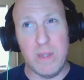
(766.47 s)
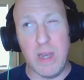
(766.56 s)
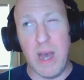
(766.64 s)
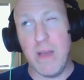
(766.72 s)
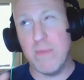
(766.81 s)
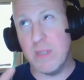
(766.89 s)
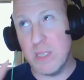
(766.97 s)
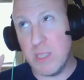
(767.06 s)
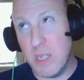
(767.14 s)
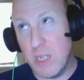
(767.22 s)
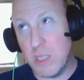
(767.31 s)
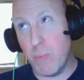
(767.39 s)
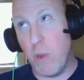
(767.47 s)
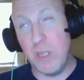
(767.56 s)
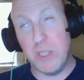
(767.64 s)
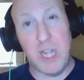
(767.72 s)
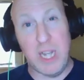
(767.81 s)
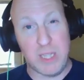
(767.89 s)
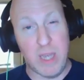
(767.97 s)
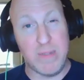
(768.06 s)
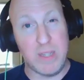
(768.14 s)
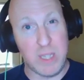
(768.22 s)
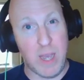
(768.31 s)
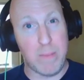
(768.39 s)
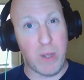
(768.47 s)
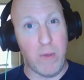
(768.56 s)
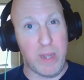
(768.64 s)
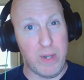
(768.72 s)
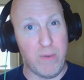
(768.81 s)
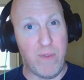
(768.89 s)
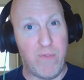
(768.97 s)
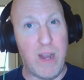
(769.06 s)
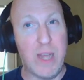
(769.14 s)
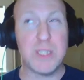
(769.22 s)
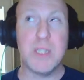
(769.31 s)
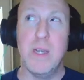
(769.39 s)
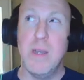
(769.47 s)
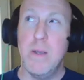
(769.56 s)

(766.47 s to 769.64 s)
I haven't listened to any spoiler chats. Obviously, I'm going into it fresh.